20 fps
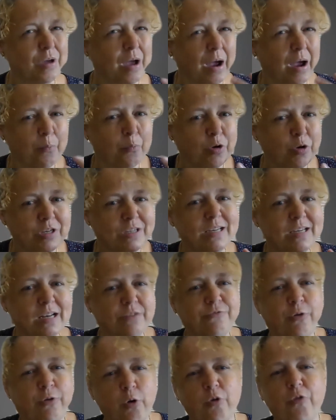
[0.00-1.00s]
what is
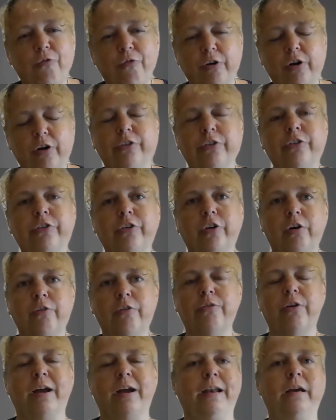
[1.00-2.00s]
at forefront of
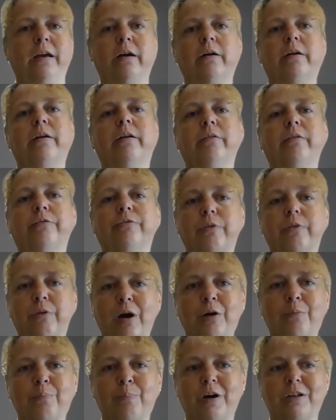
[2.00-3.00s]
any kind of
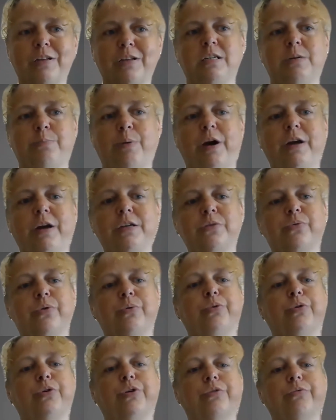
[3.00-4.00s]
participatory
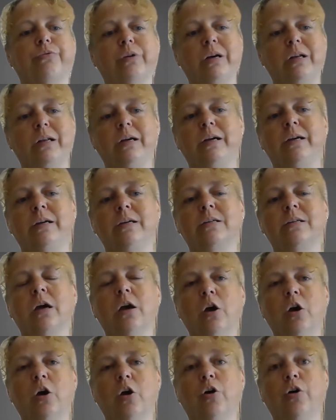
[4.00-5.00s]
work really is,
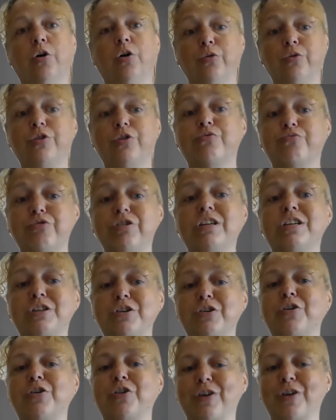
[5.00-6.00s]
whose
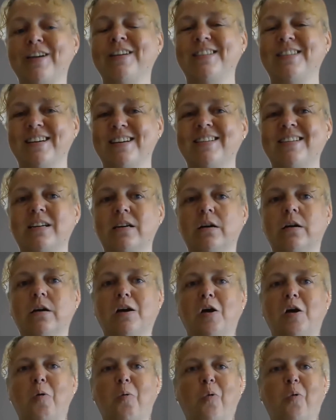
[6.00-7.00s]
research is it?
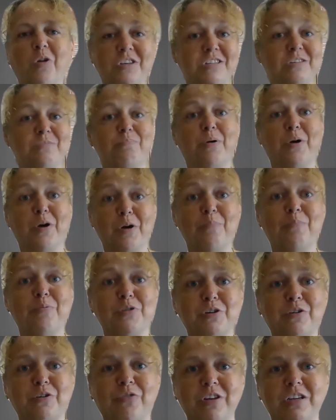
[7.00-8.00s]
What's the purpose
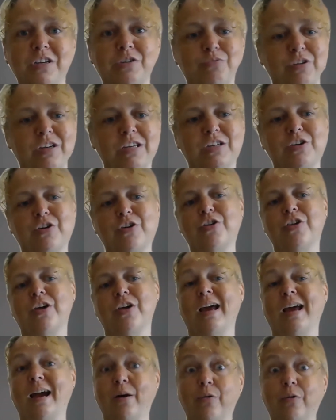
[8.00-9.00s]
of this research, and
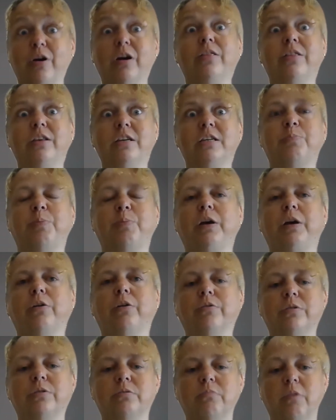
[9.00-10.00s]
how can this be,
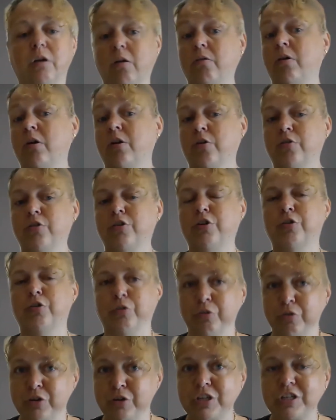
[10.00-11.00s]

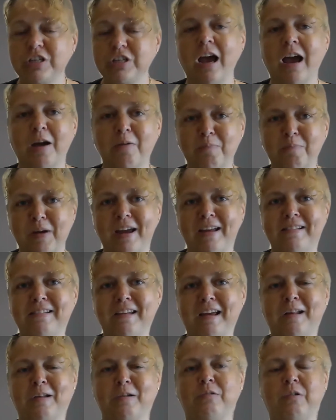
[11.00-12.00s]
used
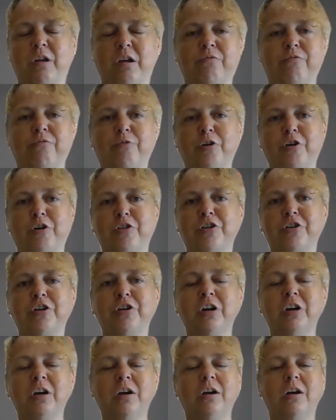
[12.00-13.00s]
in further
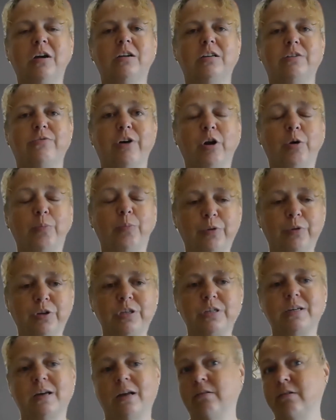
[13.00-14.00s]

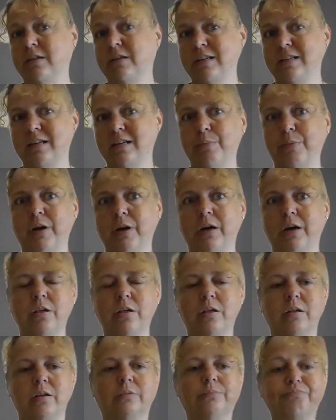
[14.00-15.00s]
developments and
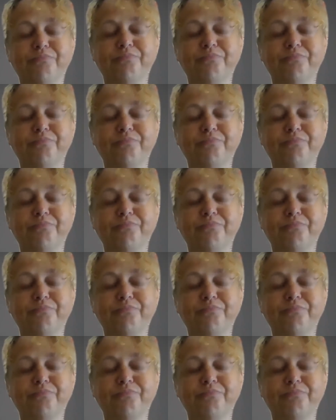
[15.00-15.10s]
dissemination?